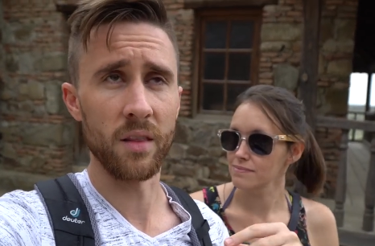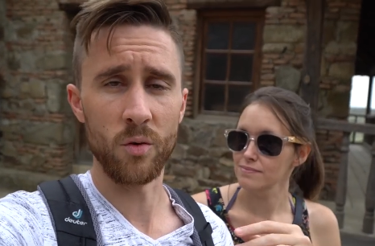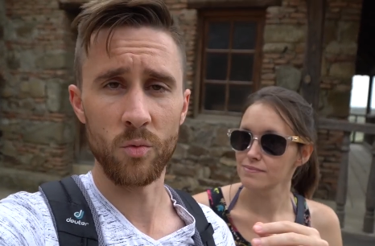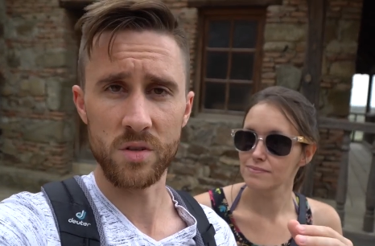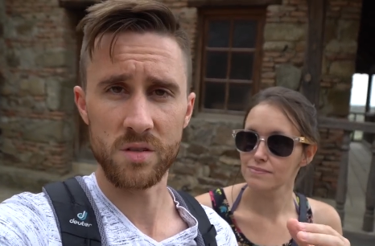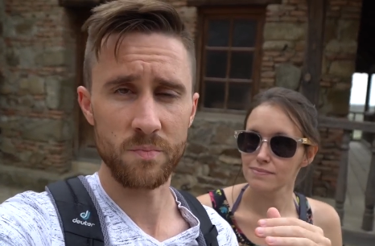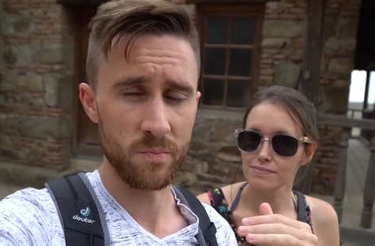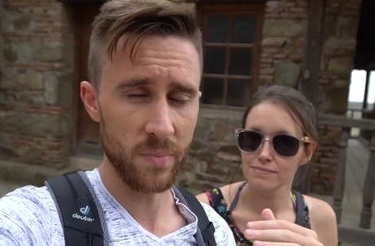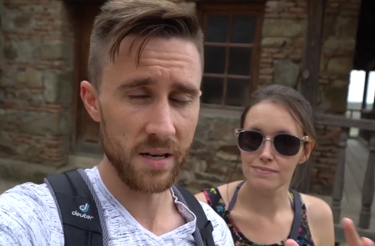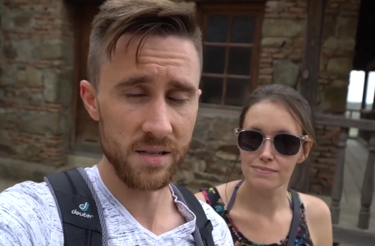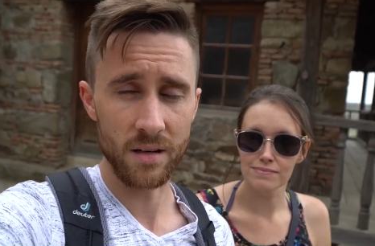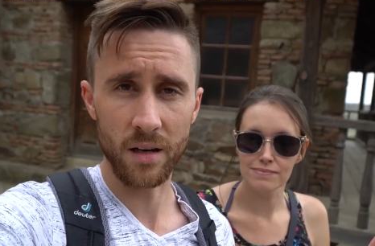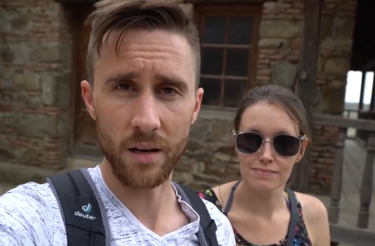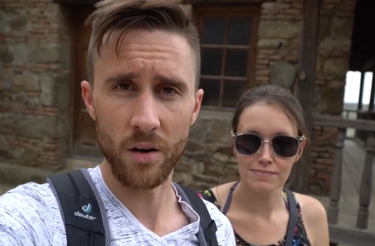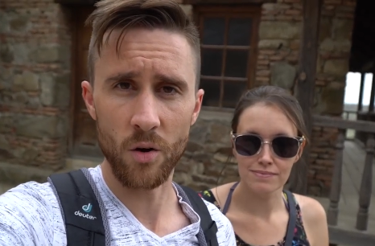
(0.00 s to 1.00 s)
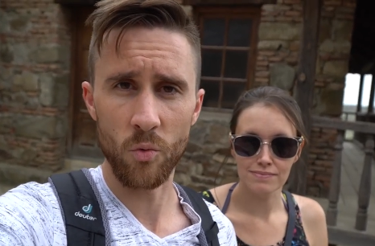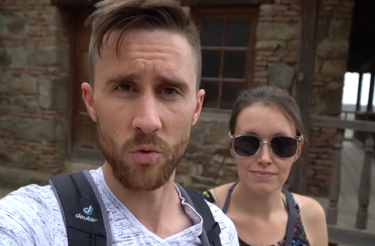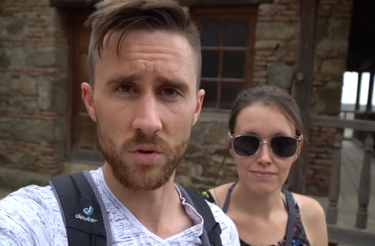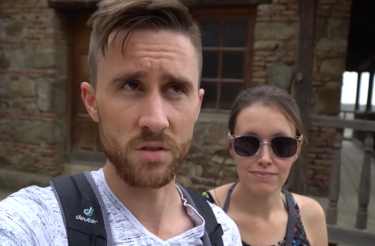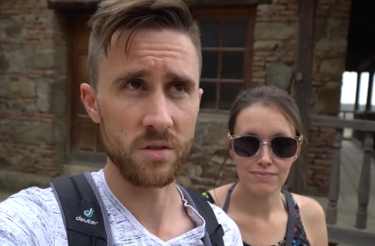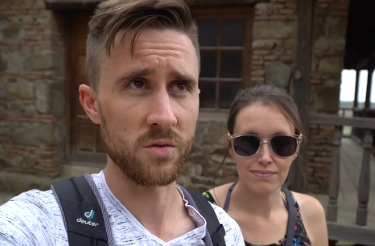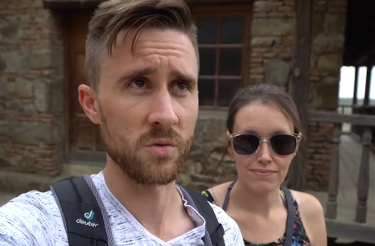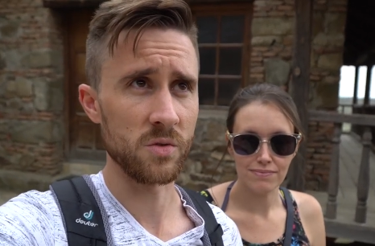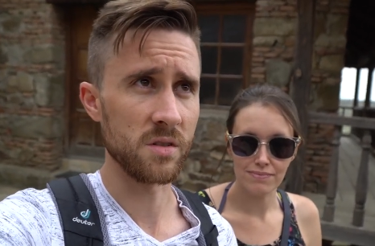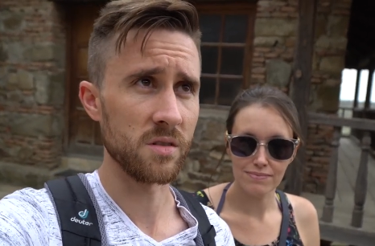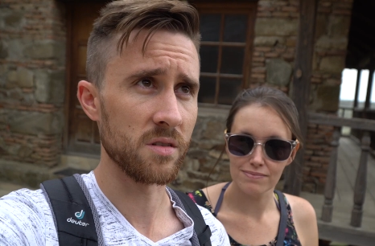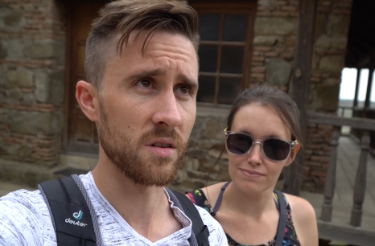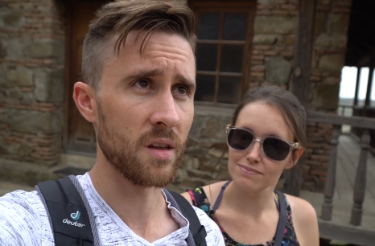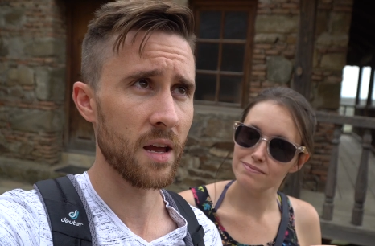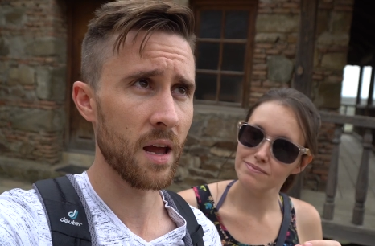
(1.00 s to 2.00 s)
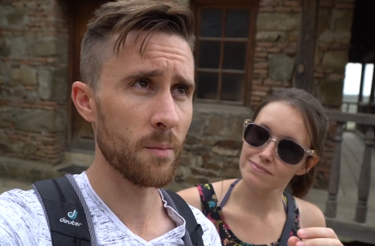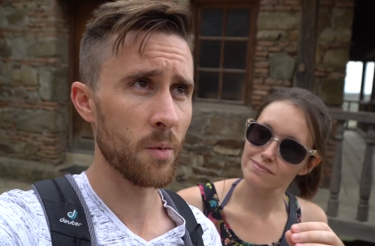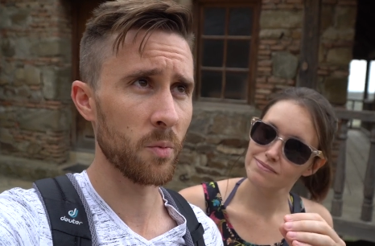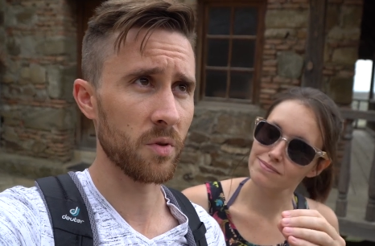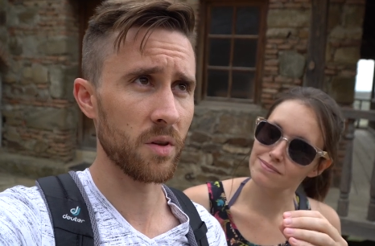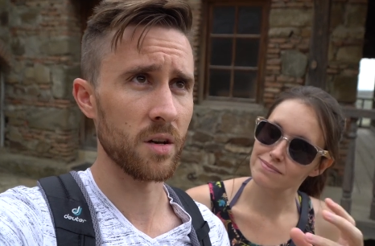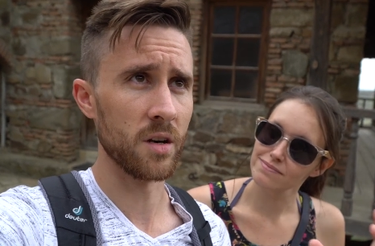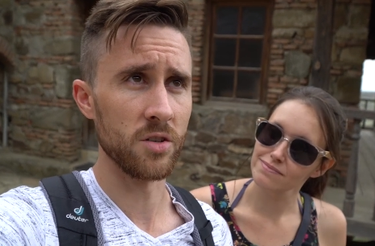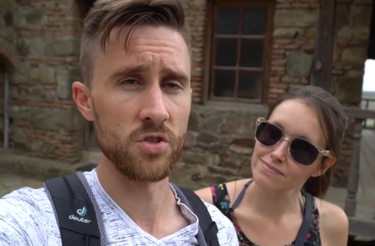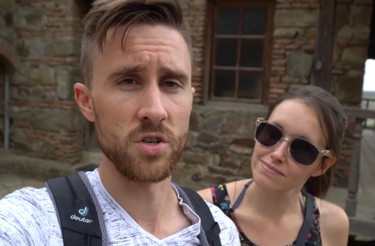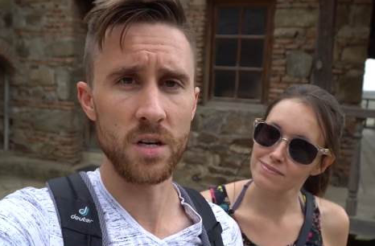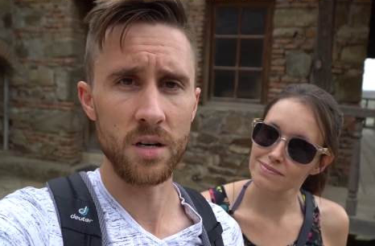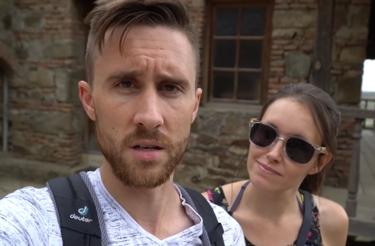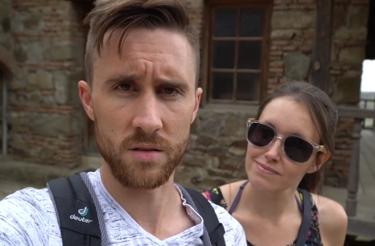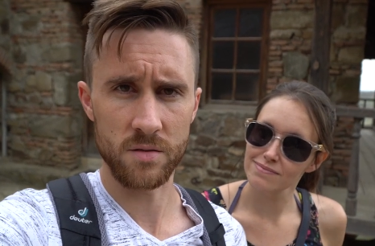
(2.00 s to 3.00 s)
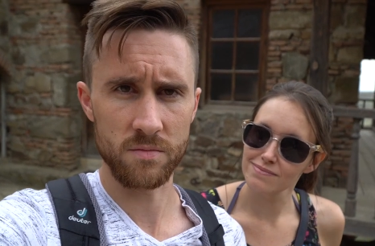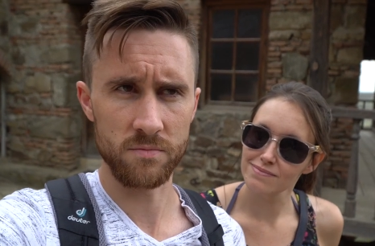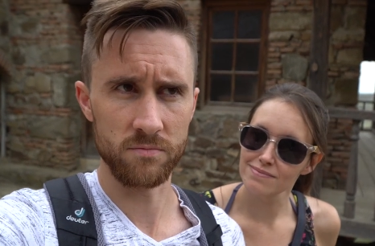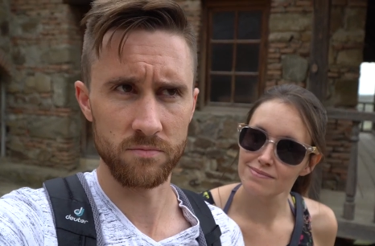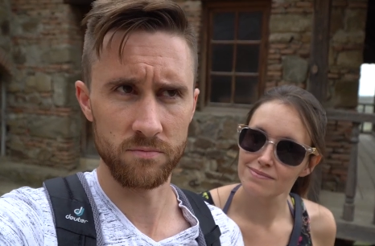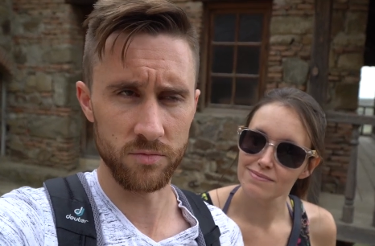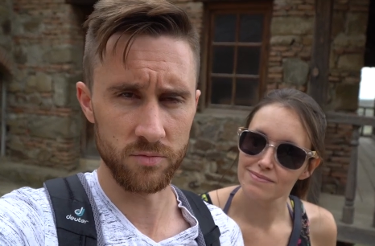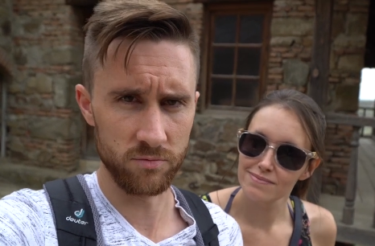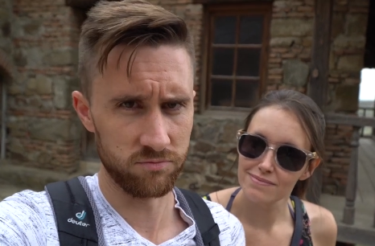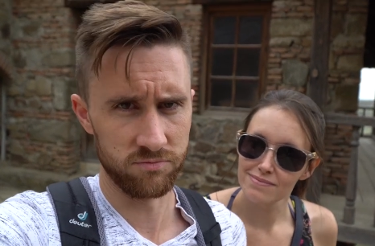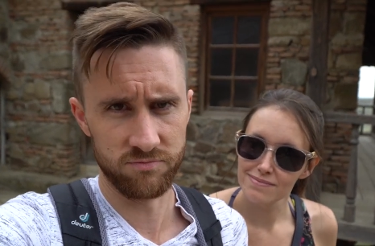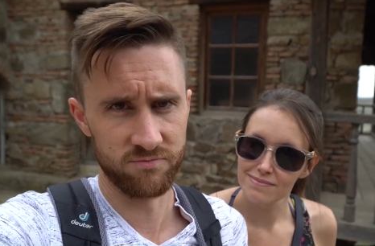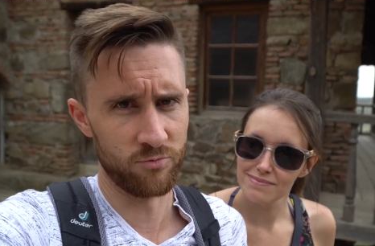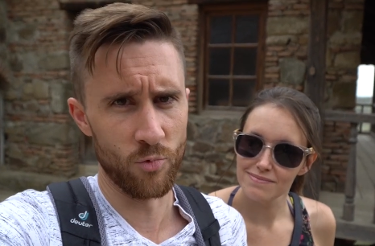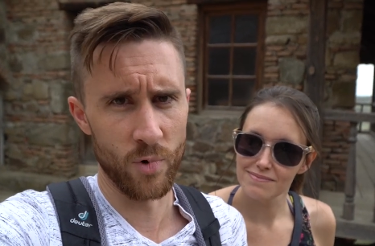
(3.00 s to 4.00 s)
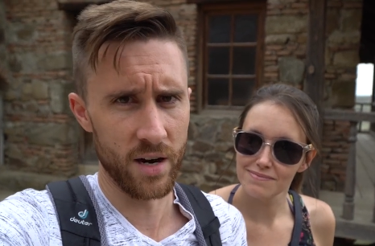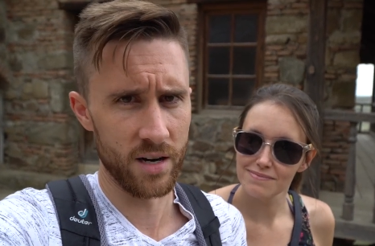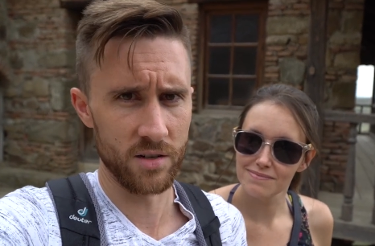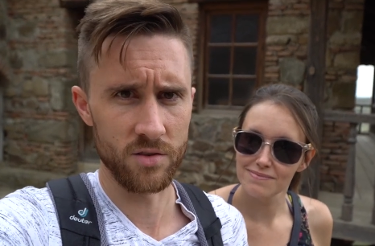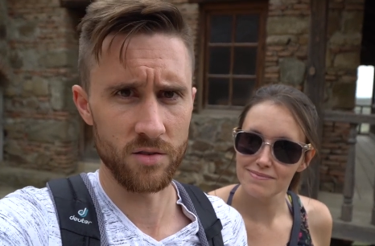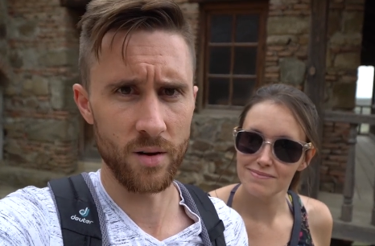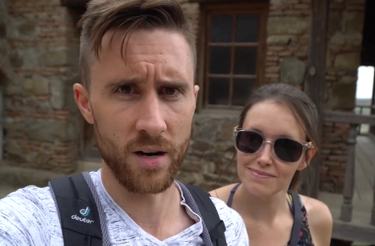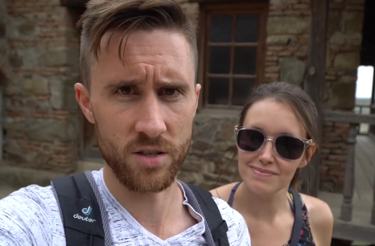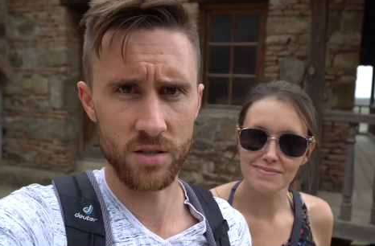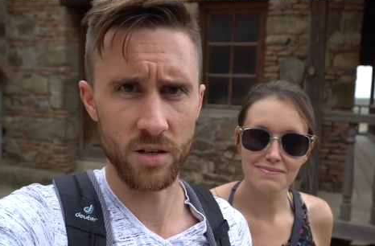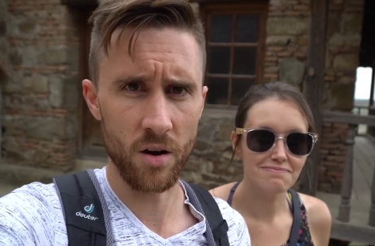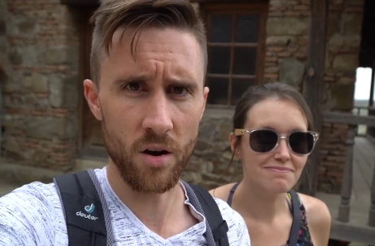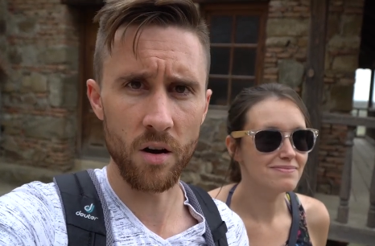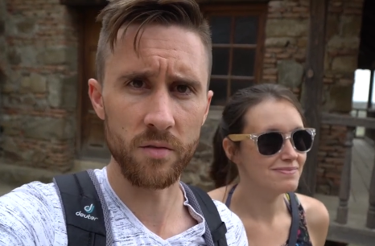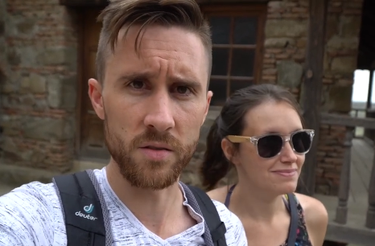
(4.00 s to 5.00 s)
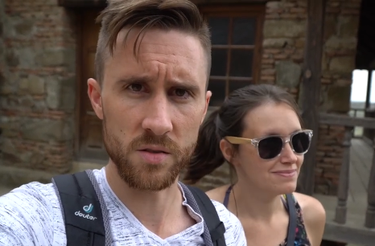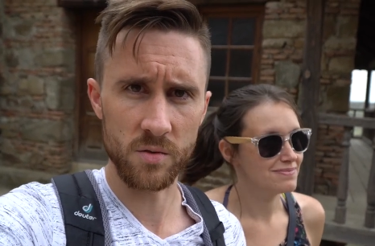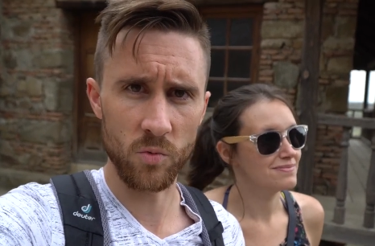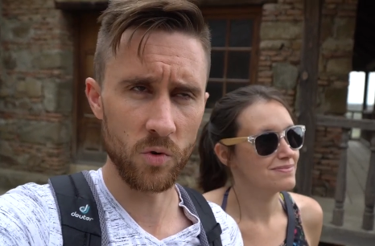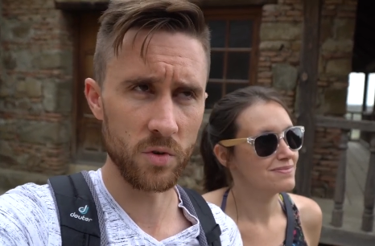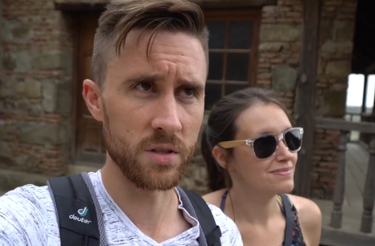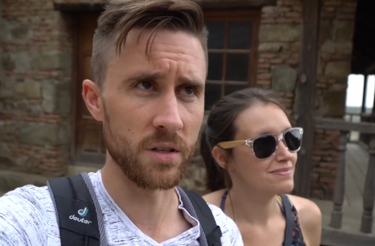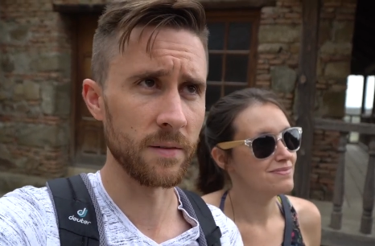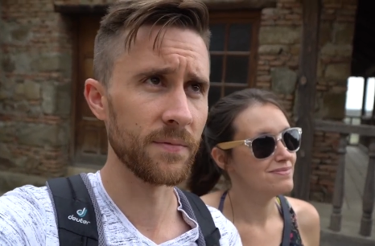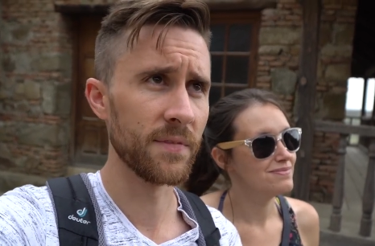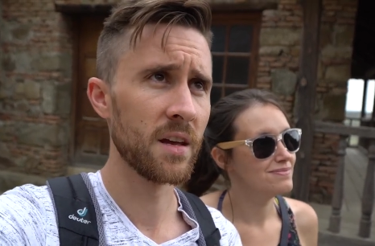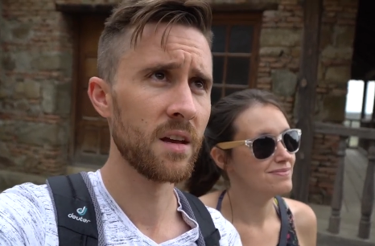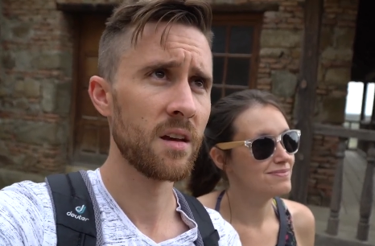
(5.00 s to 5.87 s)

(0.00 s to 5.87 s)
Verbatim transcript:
Speaker 1: There was basically no water sources, so they came up with an ingenious way to actually harvest water.